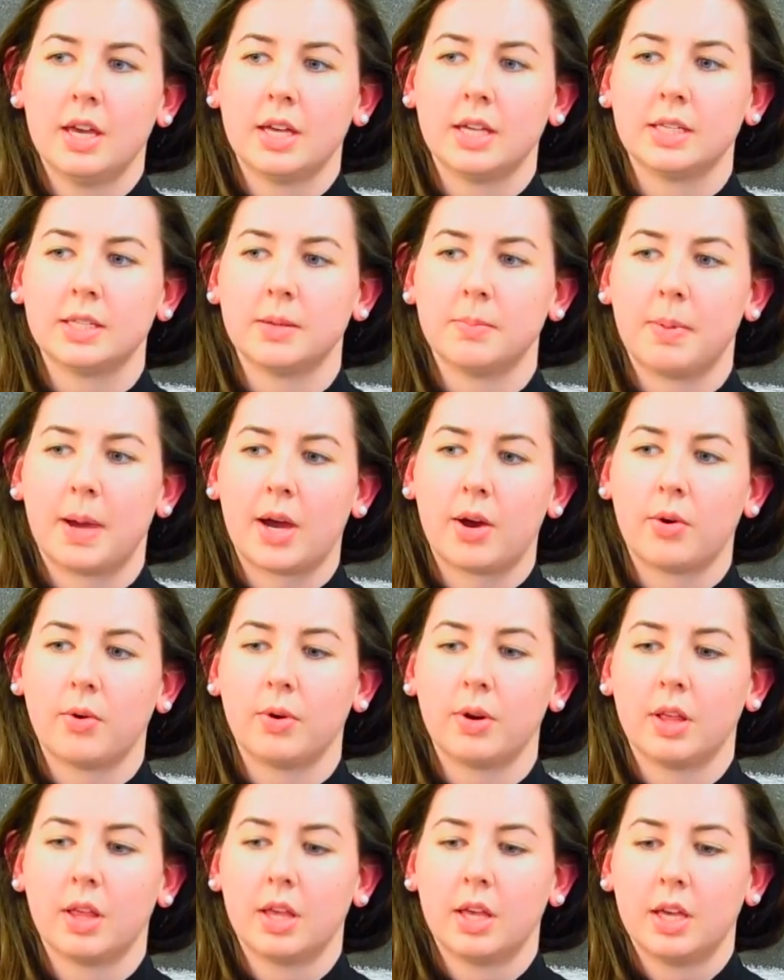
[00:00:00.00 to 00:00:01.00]
is
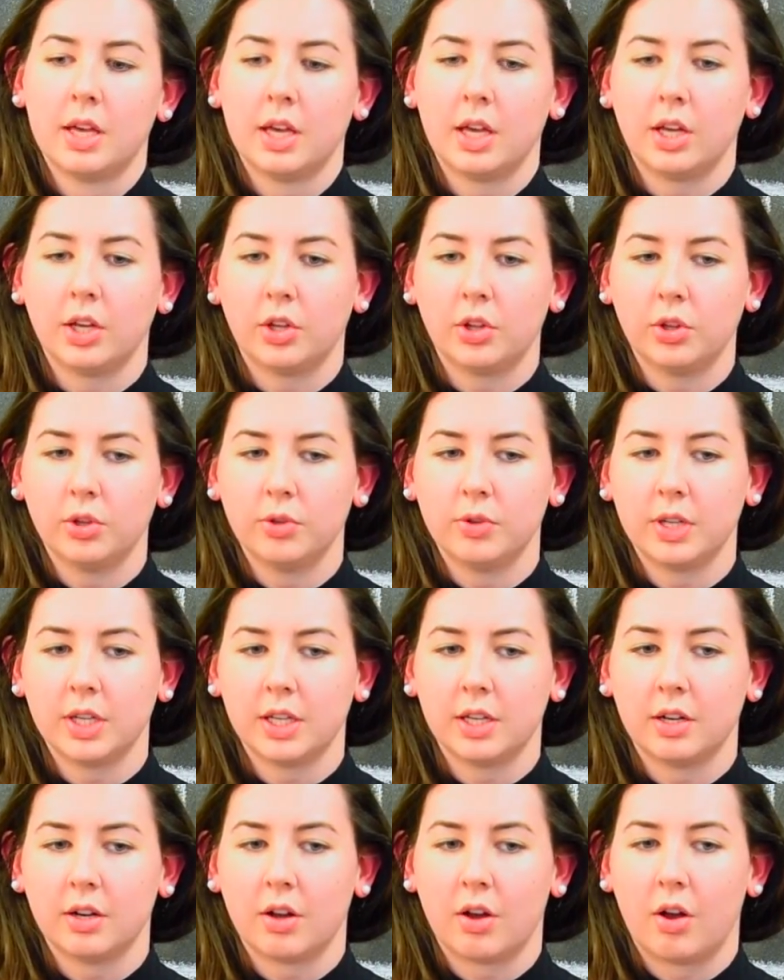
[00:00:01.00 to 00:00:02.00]
about
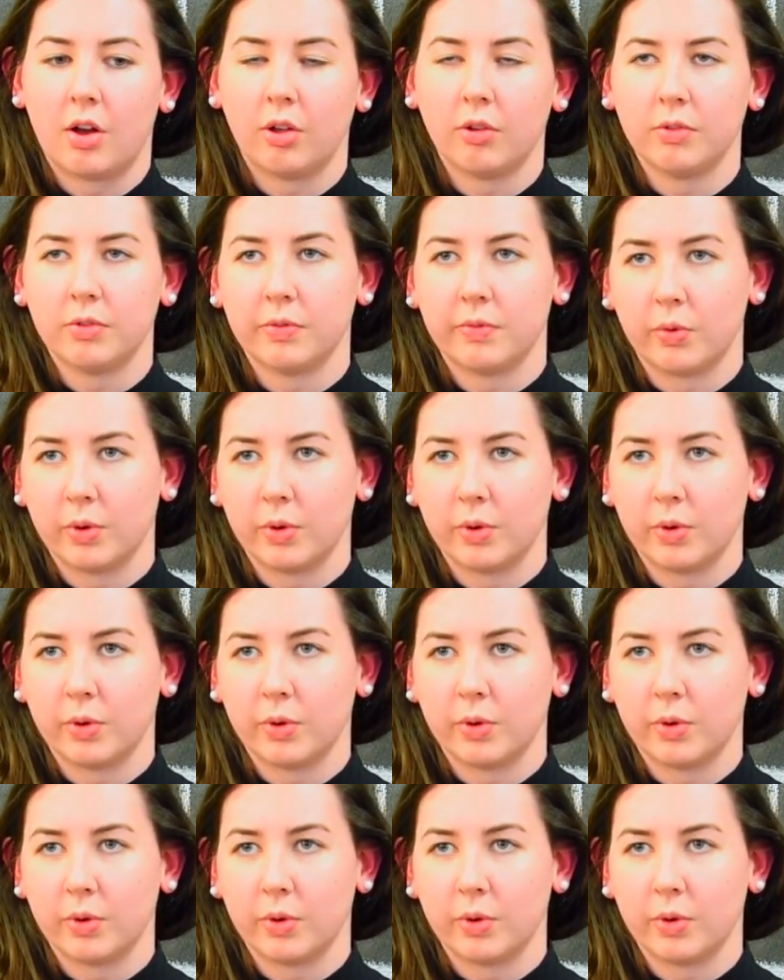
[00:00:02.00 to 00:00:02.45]
including all of the